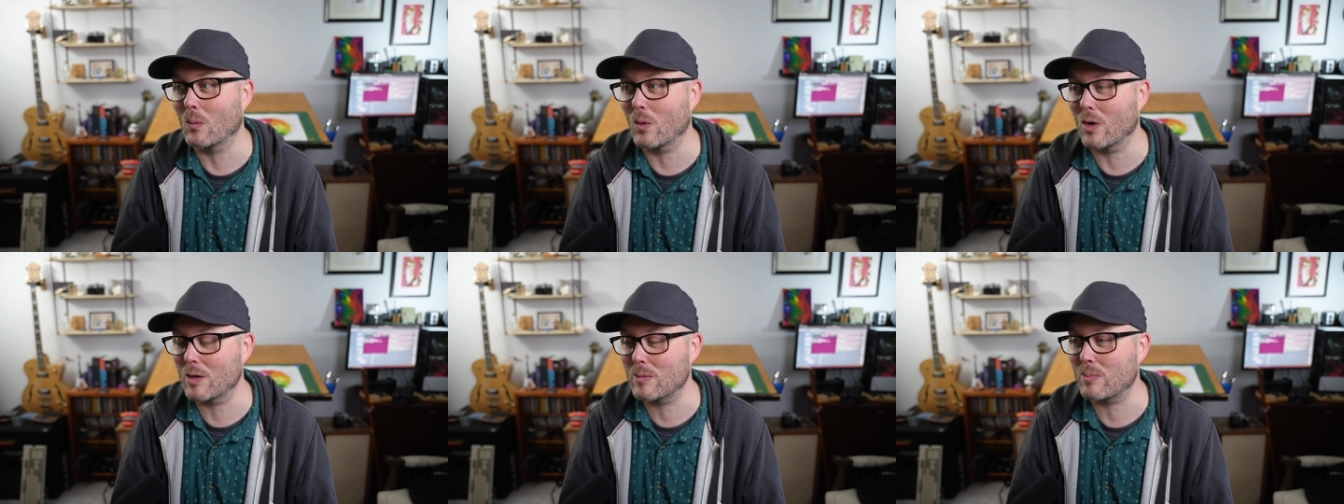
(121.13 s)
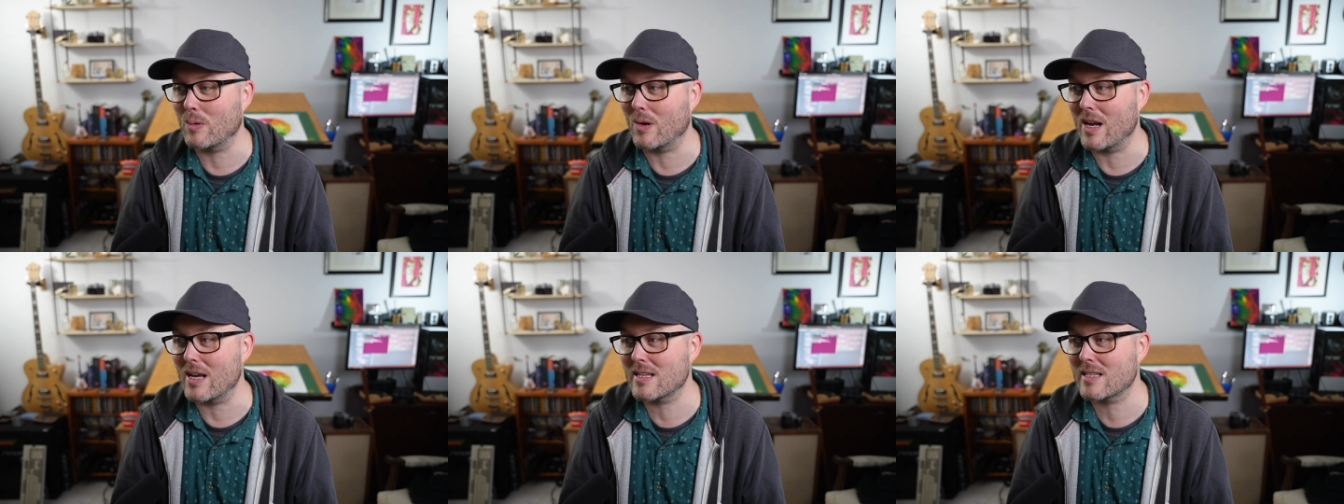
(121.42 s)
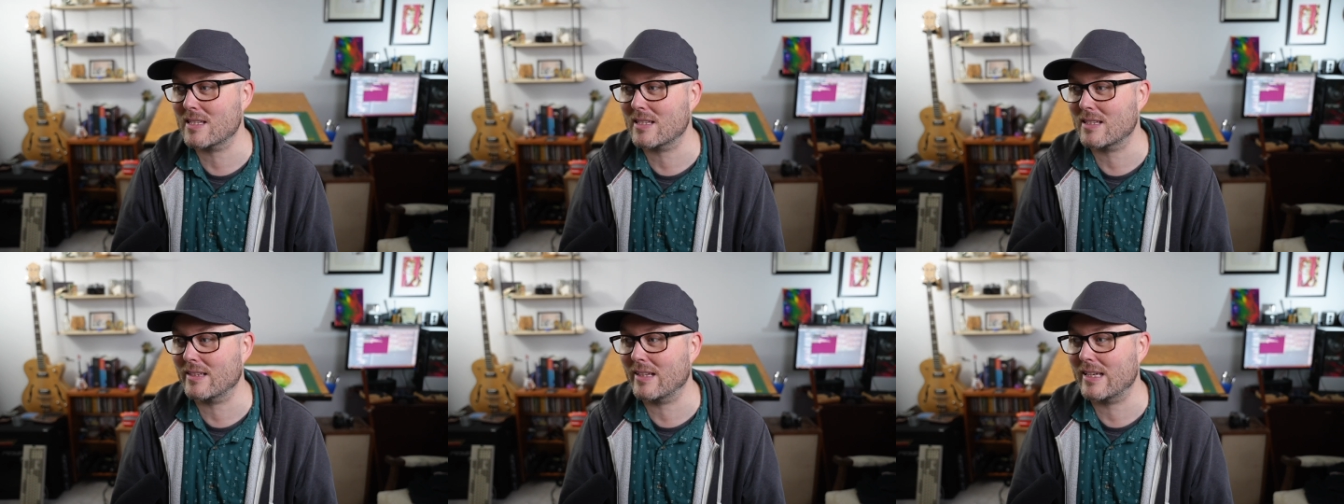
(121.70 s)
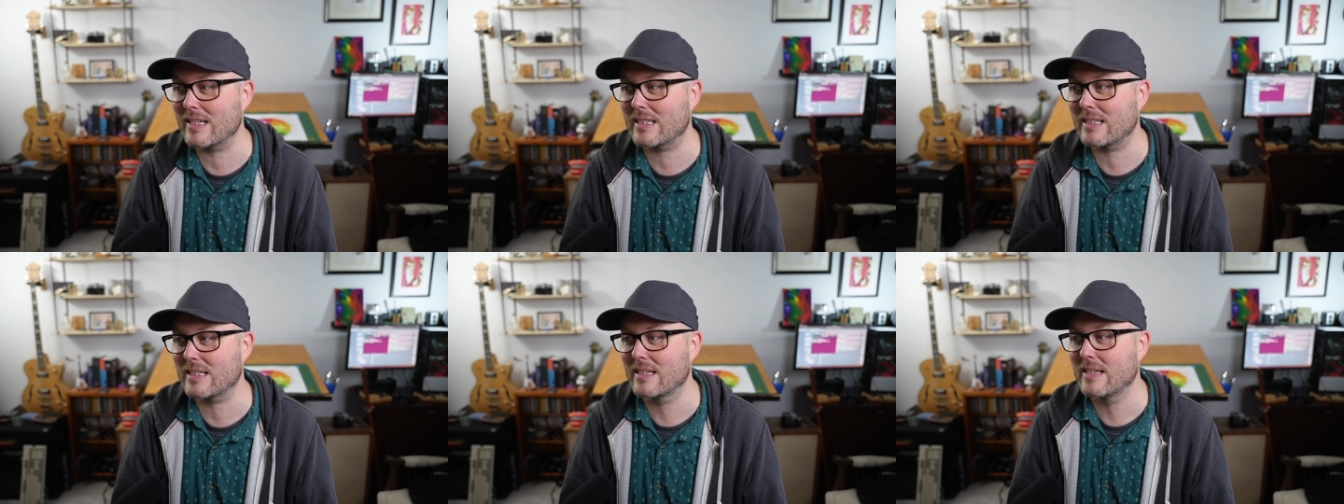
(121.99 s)
WordPress.
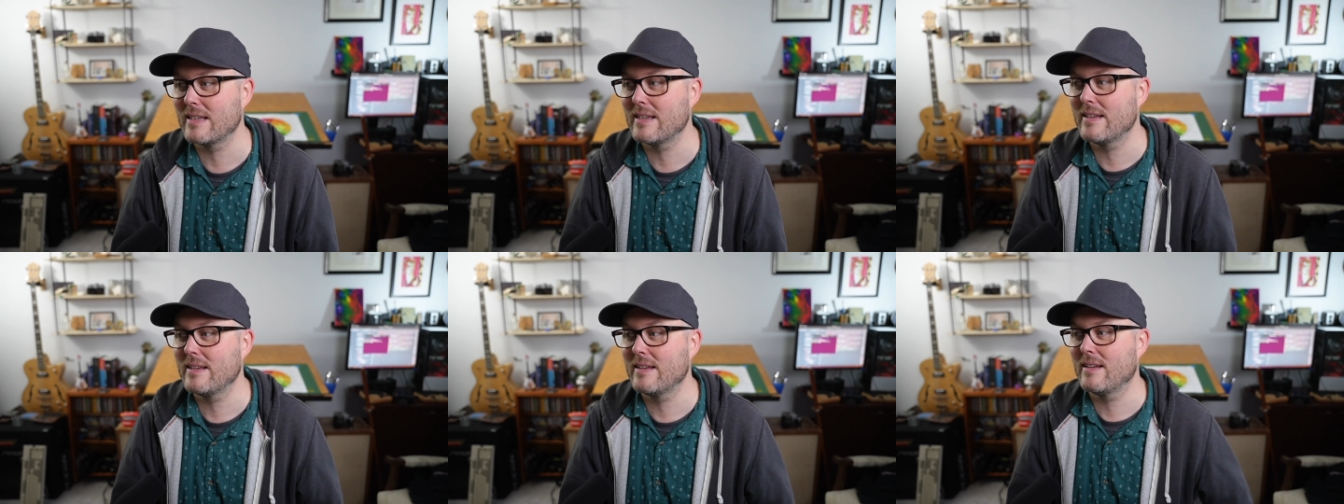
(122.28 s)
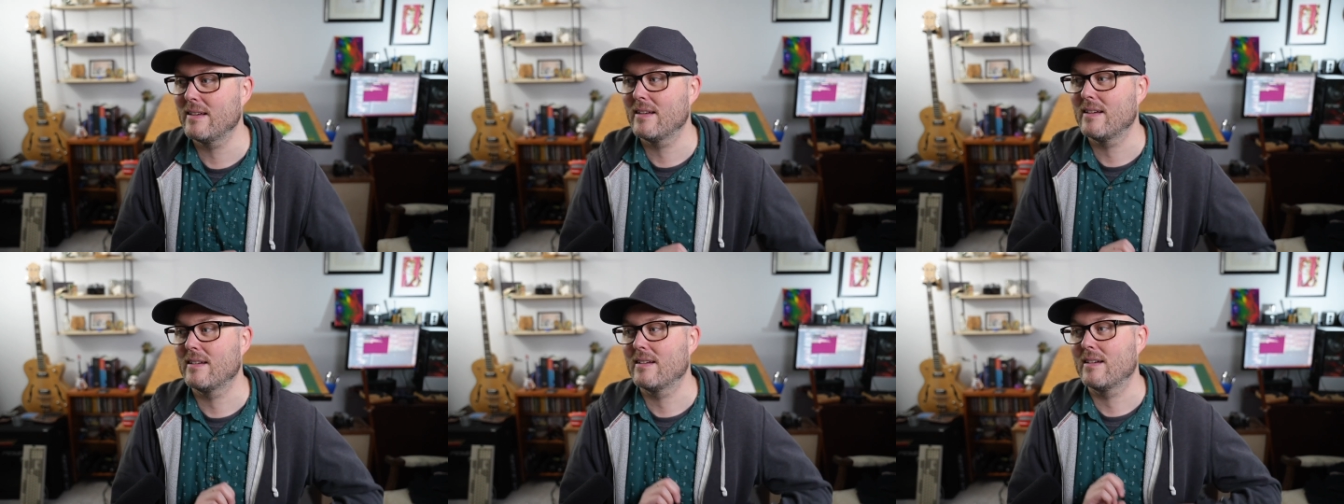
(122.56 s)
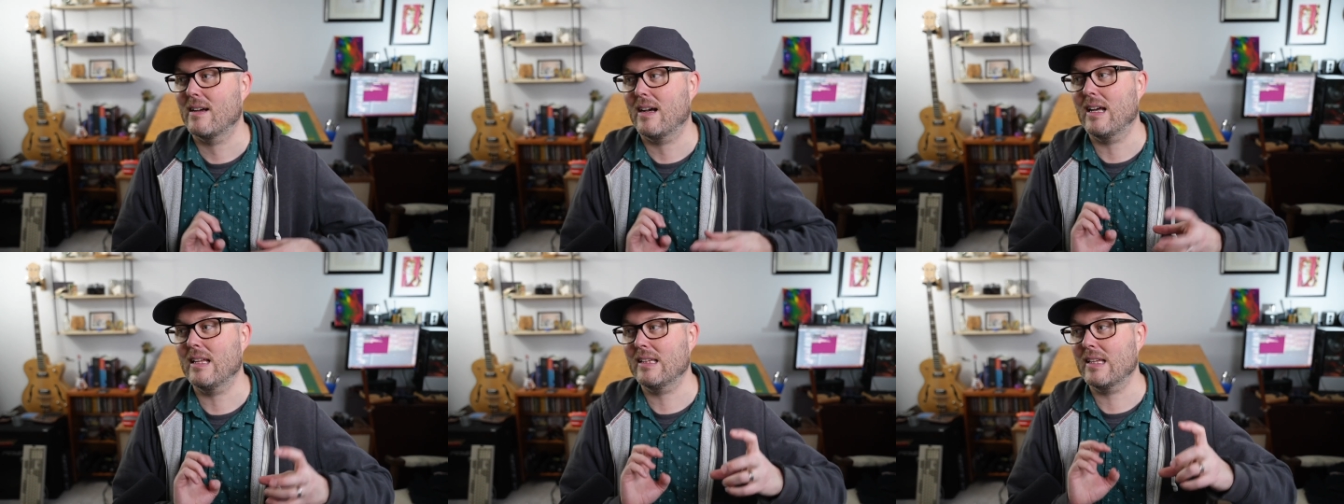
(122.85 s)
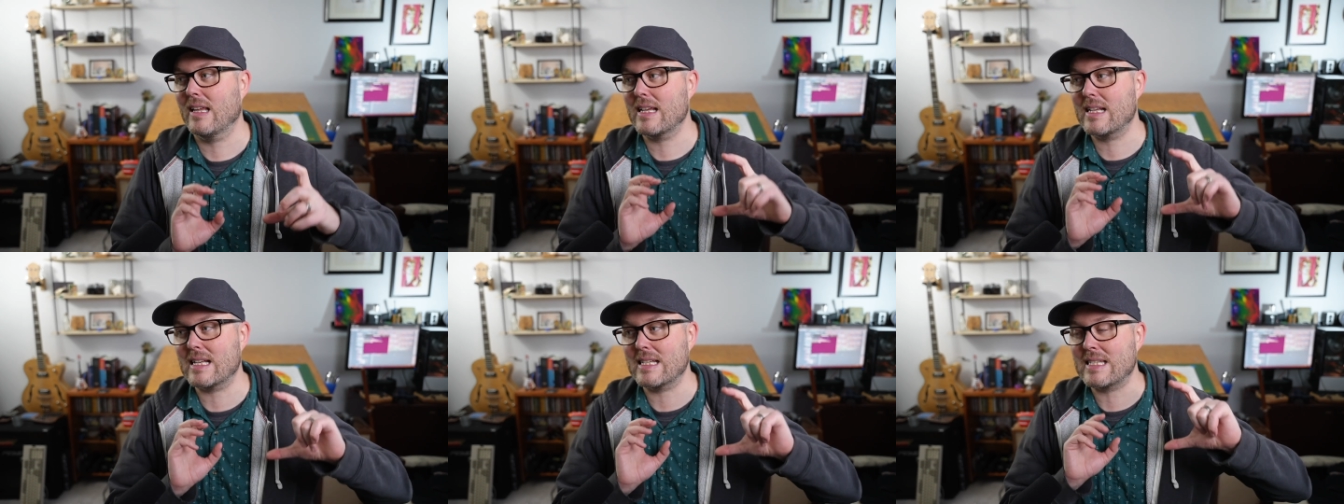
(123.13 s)
Like, I
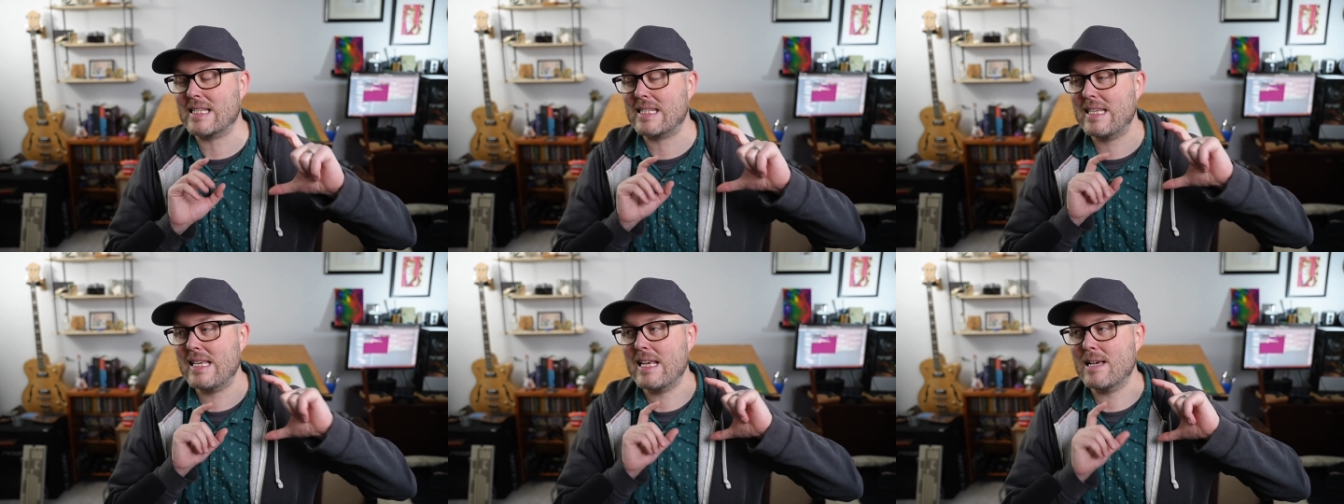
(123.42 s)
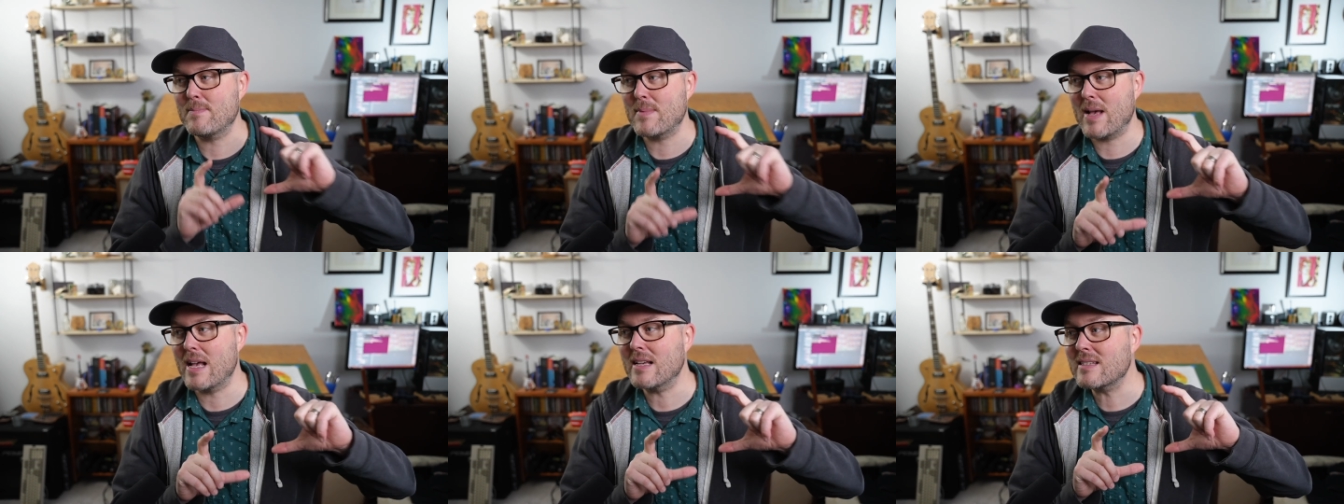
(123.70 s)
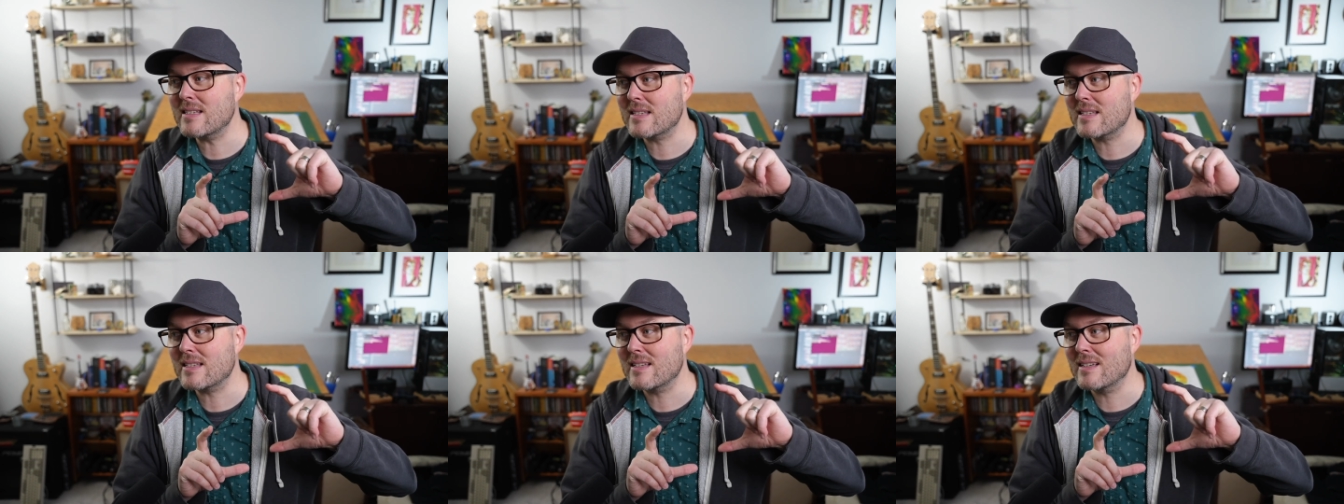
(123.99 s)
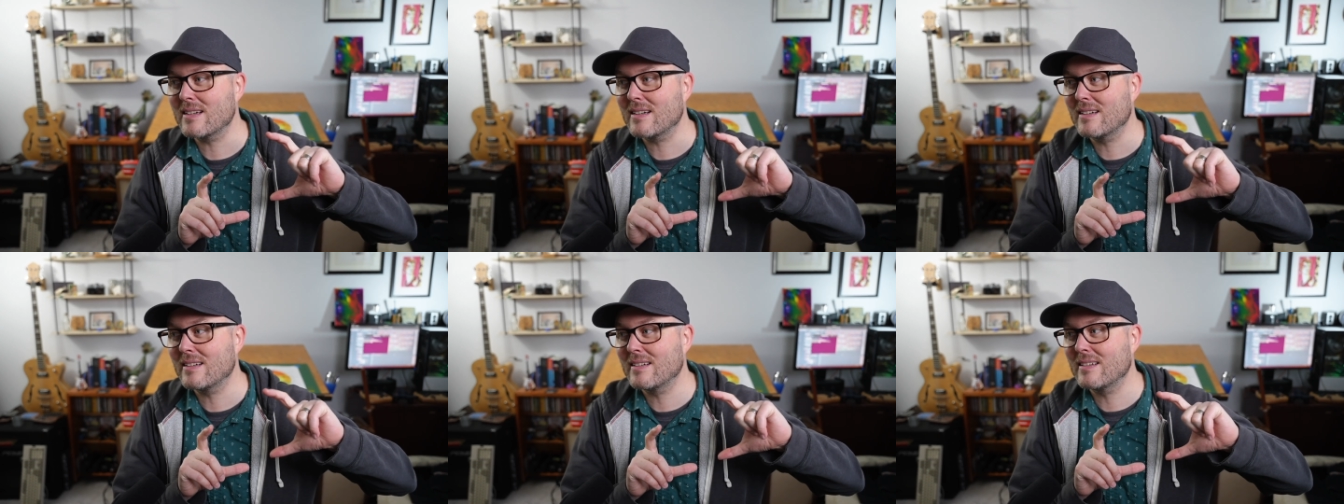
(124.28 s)
like a CMS